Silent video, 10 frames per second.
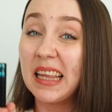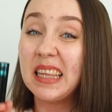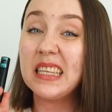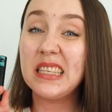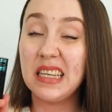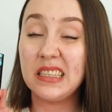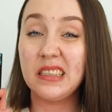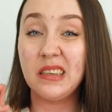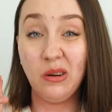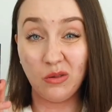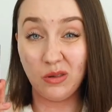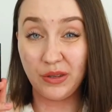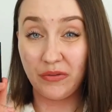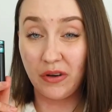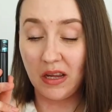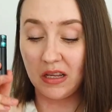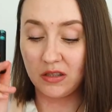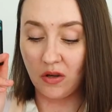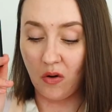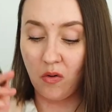this isn't cruelty free.
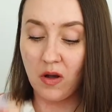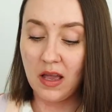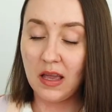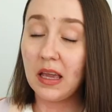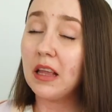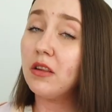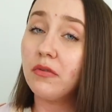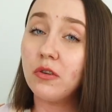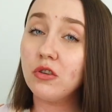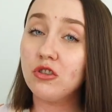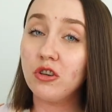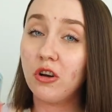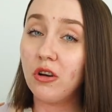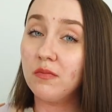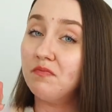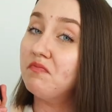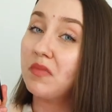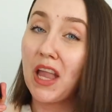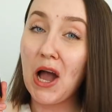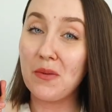So in the future,
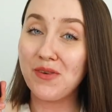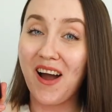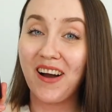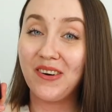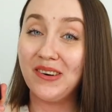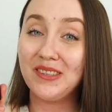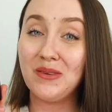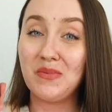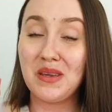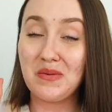I'm not going to be